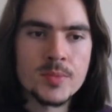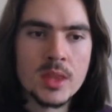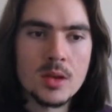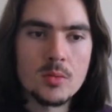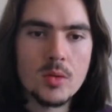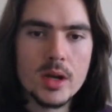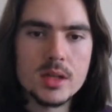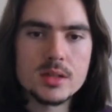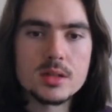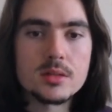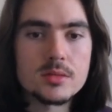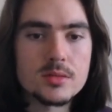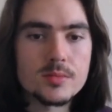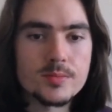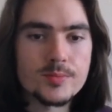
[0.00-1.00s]
White
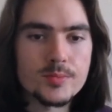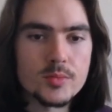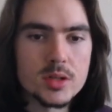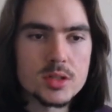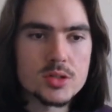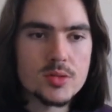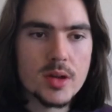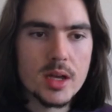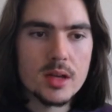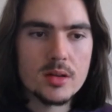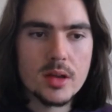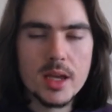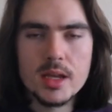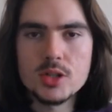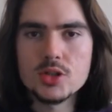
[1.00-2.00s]
will try
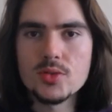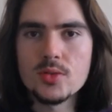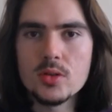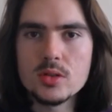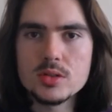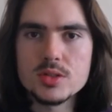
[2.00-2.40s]
h4,